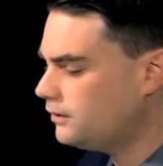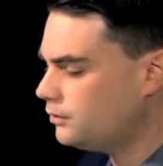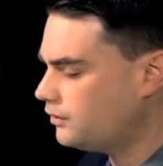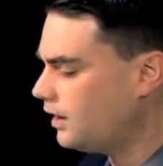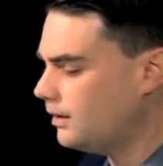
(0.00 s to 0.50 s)

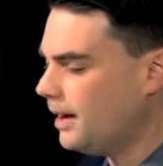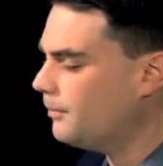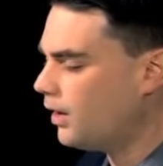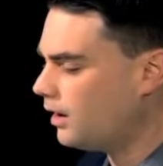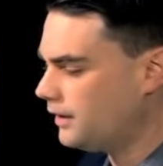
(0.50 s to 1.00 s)
to sell a
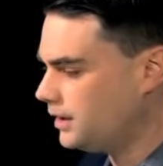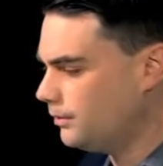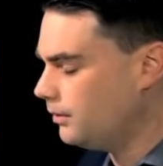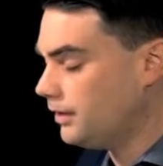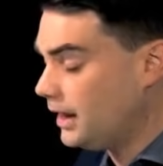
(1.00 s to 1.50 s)
memoir that he
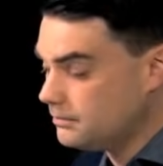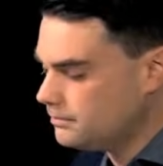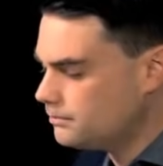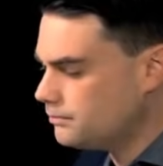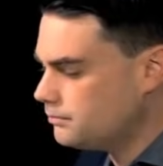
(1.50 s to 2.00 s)
will
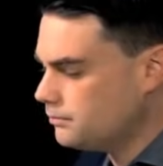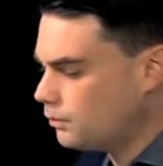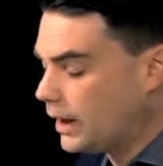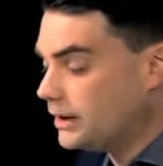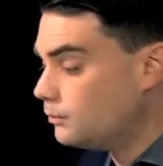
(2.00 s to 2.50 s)
then
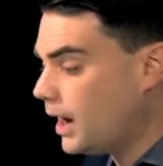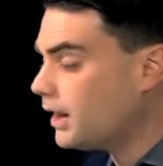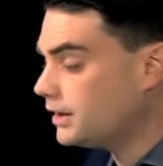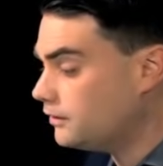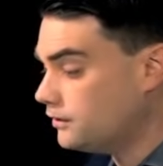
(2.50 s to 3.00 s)
write
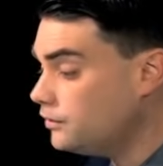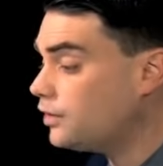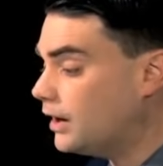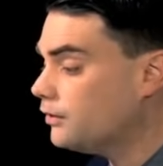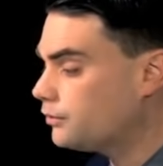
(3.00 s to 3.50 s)
while he is in jail.